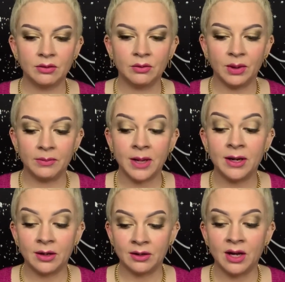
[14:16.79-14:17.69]
Why am
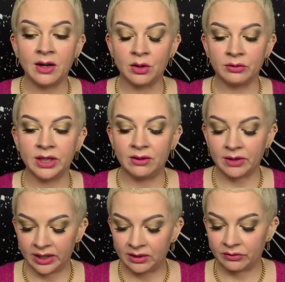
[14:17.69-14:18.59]
I not already
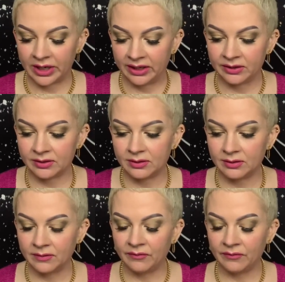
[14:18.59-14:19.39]
running the race?